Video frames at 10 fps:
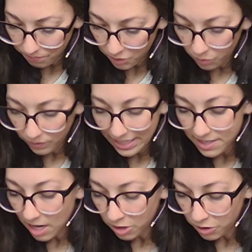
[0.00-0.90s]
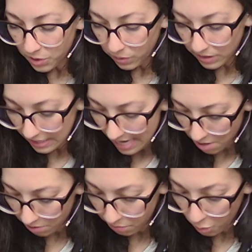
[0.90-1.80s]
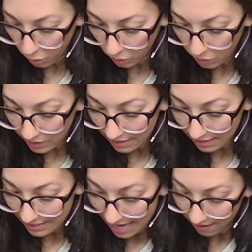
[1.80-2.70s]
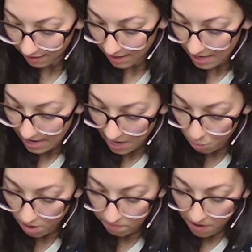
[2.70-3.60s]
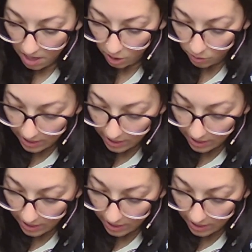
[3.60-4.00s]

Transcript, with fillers: To read Dr. Seward's account of poor Lucy's death and what followed,